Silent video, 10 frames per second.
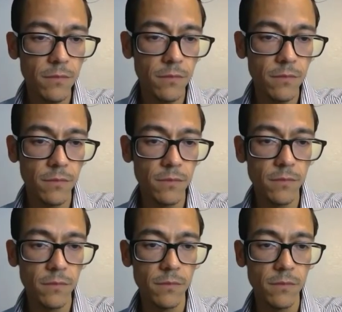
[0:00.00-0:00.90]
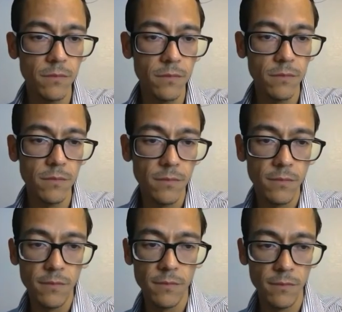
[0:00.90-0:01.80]

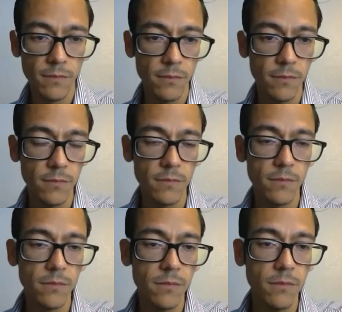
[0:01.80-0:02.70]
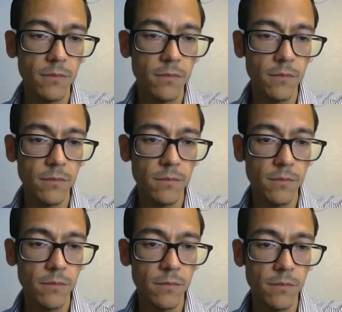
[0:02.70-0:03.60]

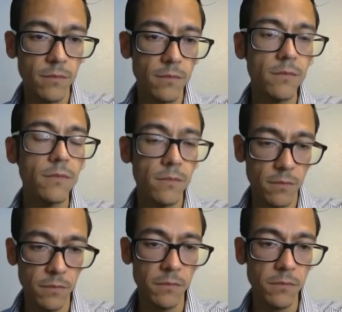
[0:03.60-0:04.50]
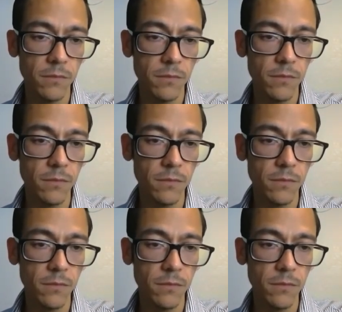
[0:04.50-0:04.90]
No words are spoken by the person on screen.